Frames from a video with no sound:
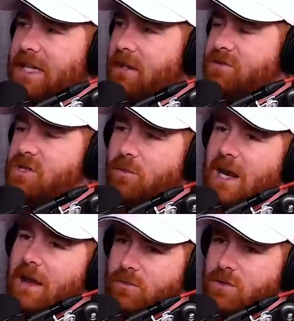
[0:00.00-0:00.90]
I loved so
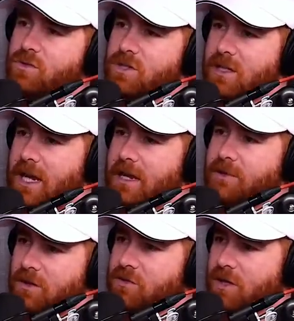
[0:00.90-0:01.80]
when I used to
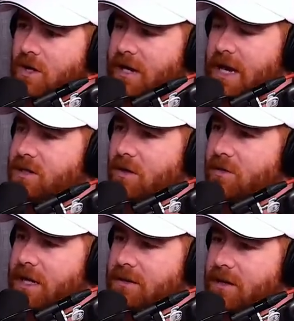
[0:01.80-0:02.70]
game years ago, and I
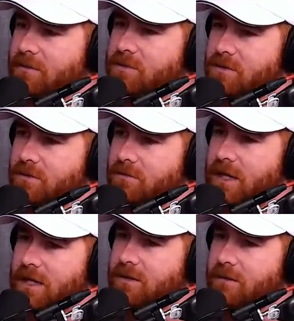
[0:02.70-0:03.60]
don't anytime soon,
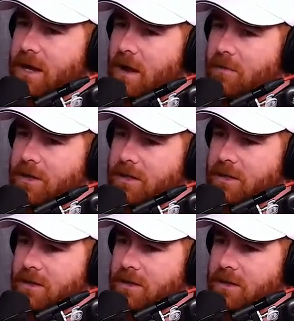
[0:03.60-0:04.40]
anytime now. But,